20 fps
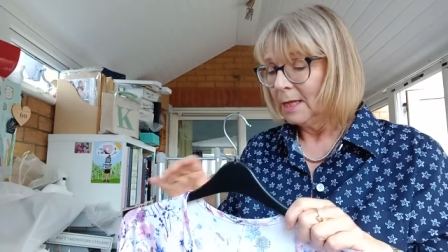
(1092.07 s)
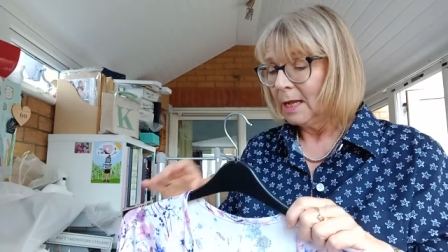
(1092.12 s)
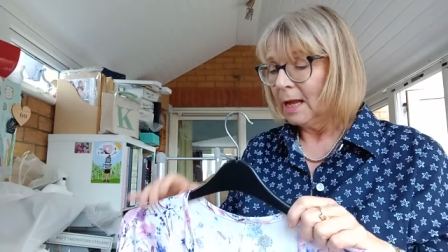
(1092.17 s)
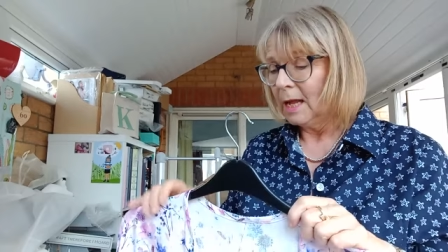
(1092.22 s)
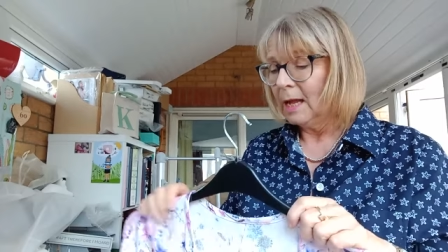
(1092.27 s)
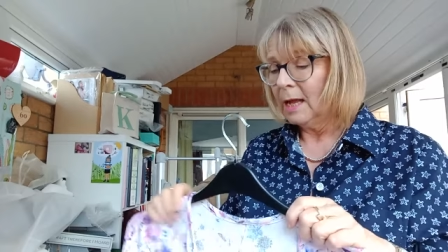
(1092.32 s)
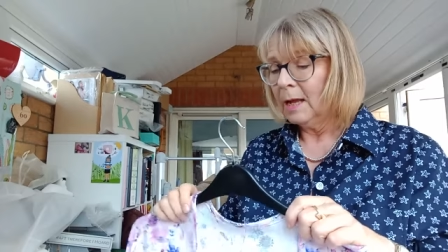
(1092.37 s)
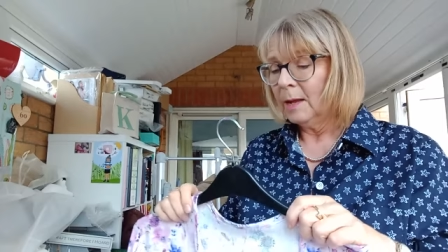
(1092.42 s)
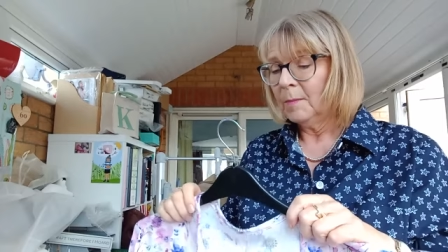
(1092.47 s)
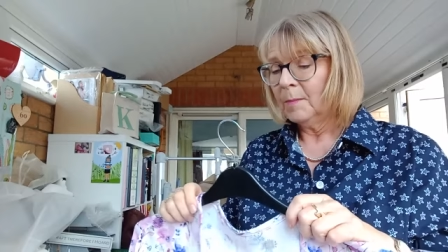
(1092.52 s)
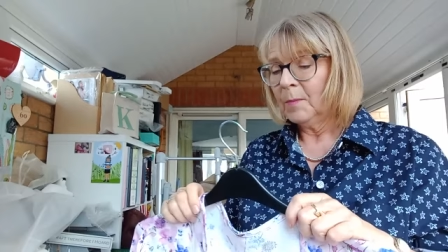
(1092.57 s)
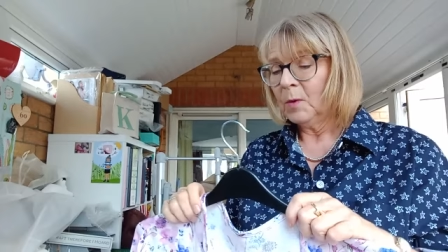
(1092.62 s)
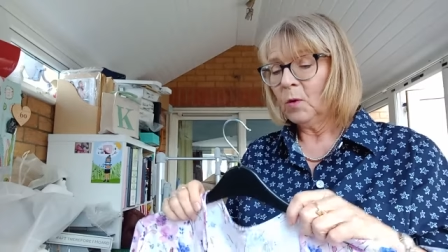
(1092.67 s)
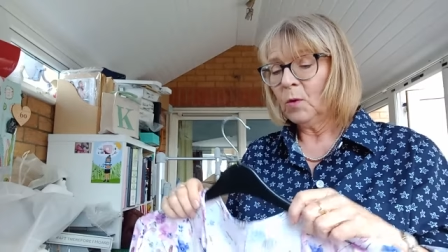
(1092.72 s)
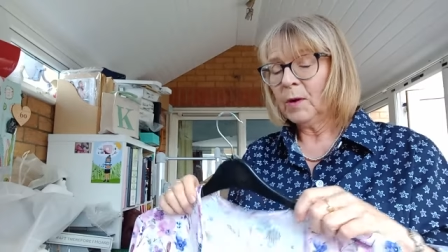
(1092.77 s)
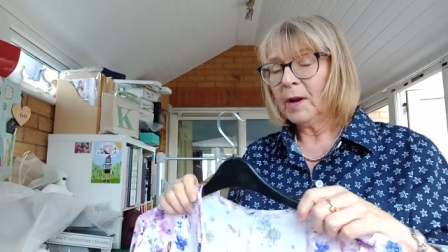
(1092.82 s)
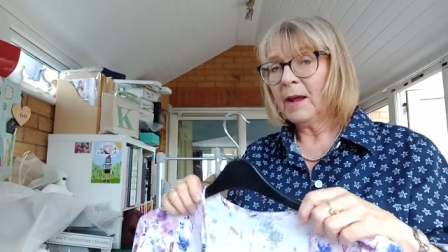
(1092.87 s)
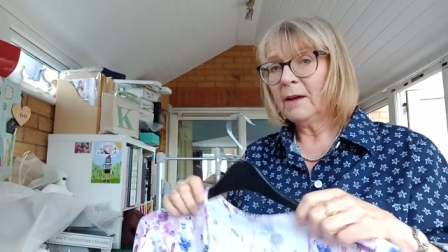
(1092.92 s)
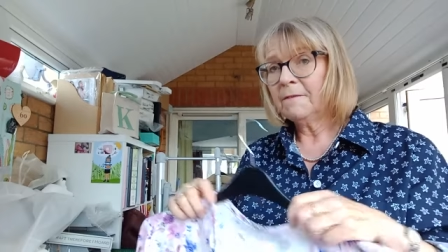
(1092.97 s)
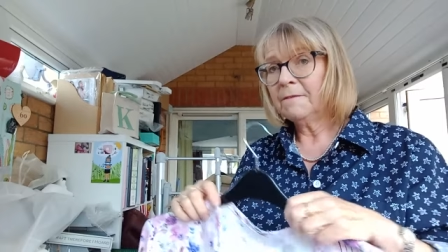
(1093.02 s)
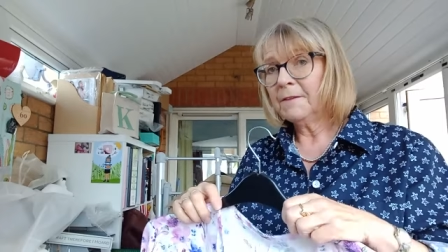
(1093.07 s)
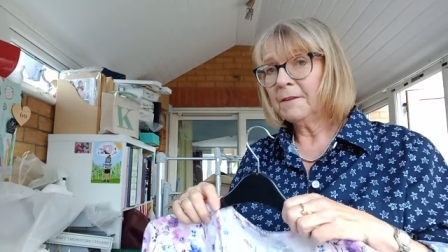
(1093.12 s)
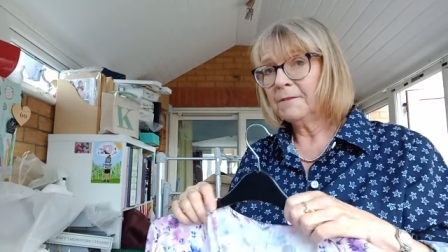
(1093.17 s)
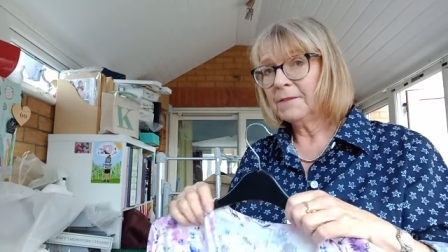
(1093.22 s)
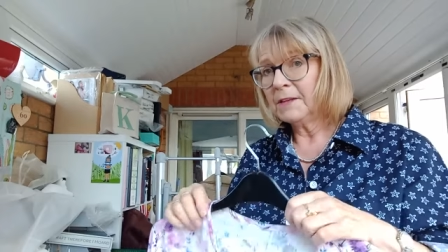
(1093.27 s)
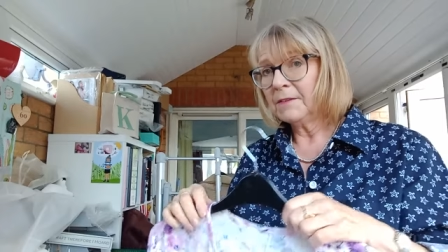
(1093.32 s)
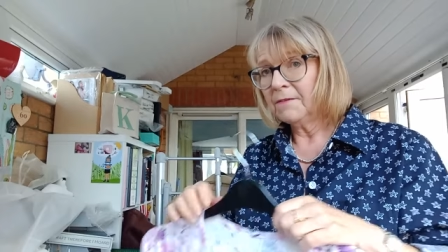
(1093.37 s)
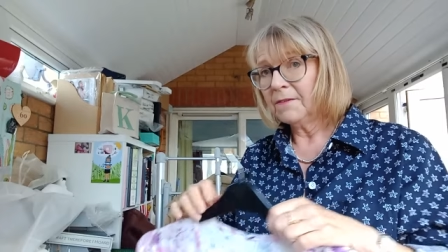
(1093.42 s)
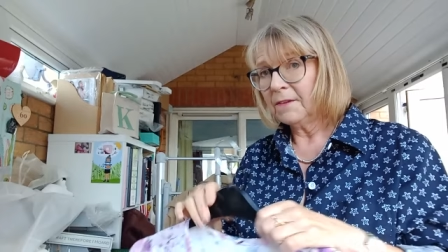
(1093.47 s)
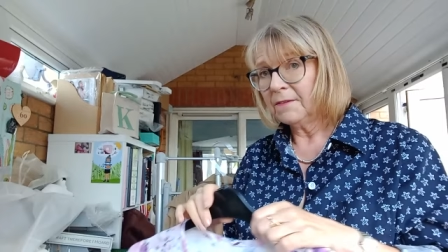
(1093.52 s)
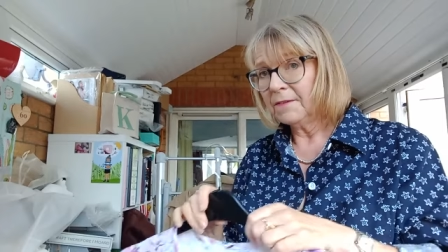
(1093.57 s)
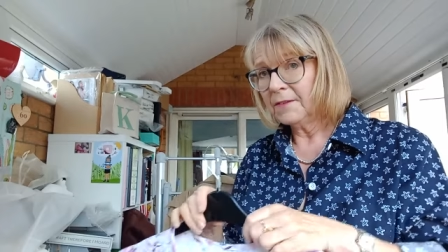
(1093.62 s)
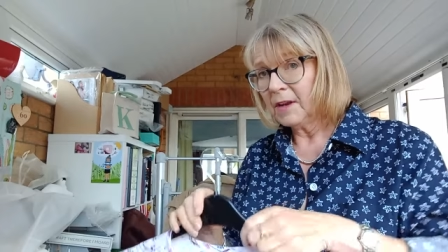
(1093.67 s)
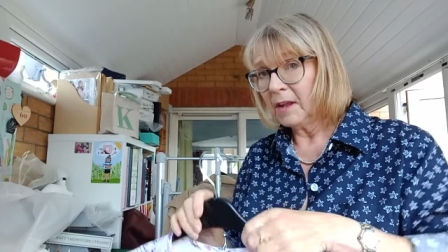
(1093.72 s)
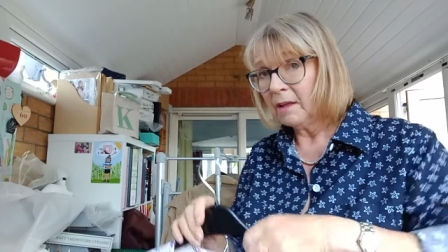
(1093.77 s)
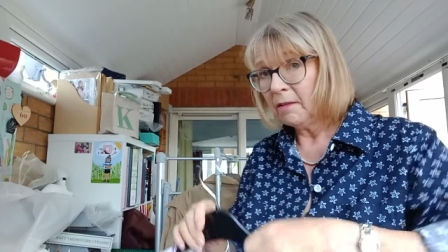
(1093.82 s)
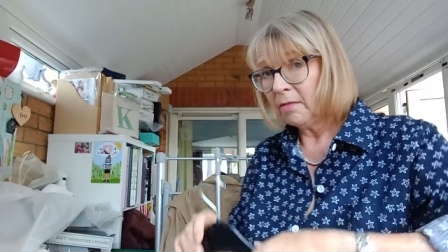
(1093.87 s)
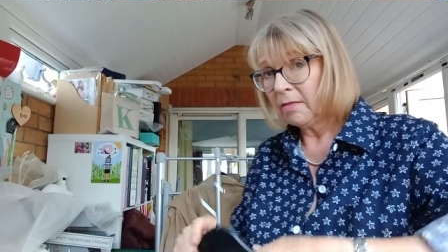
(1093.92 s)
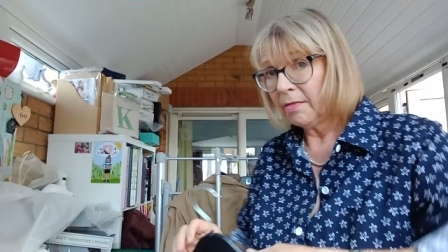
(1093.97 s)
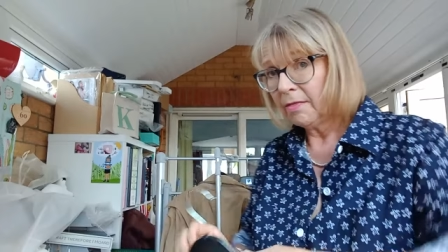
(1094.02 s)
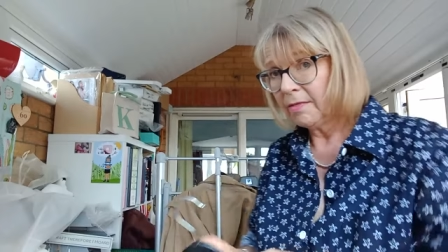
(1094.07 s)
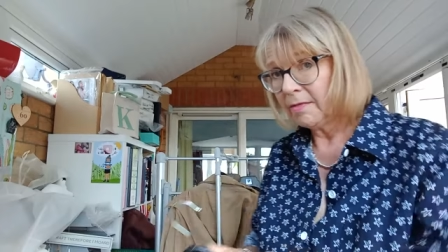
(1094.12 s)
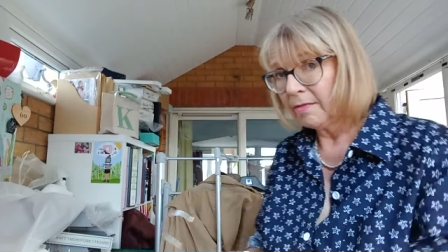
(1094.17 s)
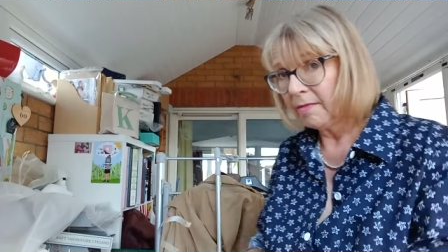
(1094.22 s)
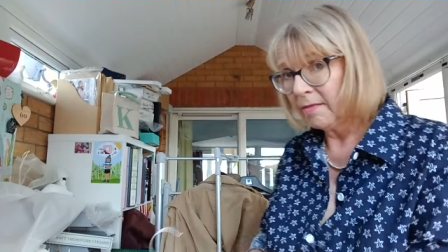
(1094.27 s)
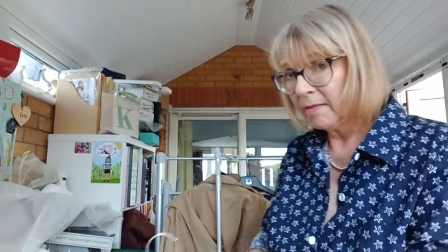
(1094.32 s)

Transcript: on our 15th